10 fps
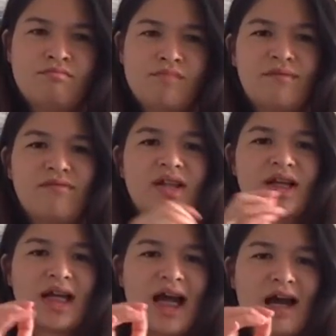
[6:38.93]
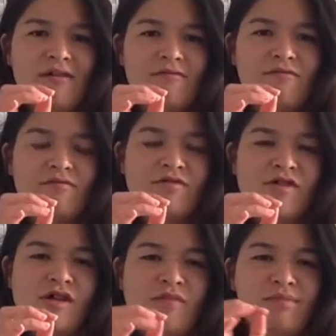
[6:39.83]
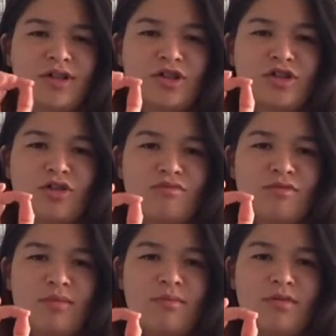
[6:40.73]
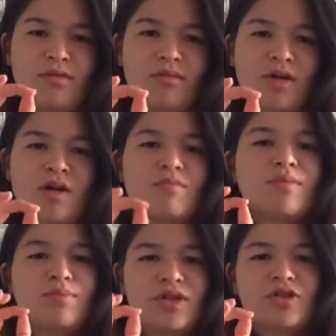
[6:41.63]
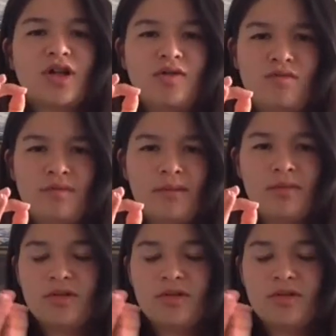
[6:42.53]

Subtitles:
I feel like I have, but I just don't remember. I'm pretty sure I'd remember.